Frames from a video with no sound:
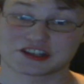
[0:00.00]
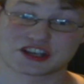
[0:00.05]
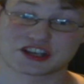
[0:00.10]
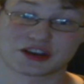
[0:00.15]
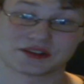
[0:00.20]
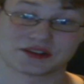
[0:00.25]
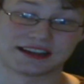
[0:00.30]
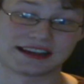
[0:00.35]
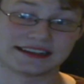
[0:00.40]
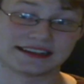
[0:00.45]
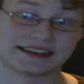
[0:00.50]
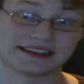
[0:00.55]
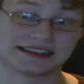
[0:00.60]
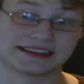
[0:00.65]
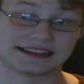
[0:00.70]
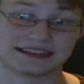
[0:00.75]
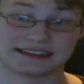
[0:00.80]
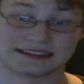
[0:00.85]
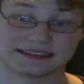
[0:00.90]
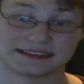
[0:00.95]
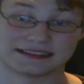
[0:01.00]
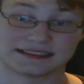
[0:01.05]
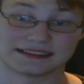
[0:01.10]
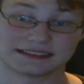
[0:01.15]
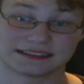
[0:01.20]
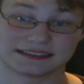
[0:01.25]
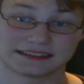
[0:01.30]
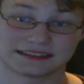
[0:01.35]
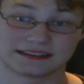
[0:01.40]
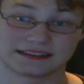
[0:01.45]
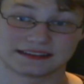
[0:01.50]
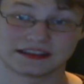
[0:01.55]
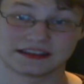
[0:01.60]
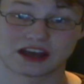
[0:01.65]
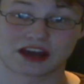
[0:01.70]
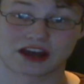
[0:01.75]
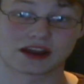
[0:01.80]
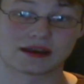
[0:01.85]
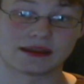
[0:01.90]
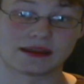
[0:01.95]
Luckily, the show's not
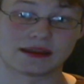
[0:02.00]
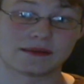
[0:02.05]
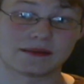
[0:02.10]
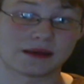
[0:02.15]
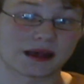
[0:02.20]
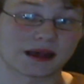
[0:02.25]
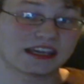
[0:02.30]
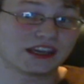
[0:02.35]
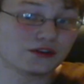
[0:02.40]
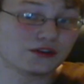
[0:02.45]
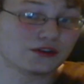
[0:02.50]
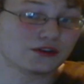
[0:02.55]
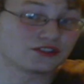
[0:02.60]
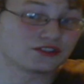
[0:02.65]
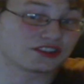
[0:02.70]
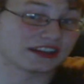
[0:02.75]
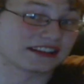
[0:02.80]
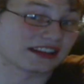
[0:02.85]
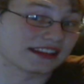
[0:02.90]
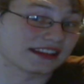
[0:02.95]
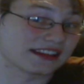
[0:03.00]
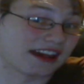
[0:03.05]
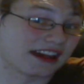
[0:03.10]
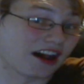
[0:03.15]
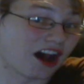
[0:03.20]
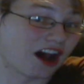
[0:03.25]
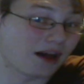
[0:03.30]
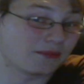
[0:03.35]
on huge.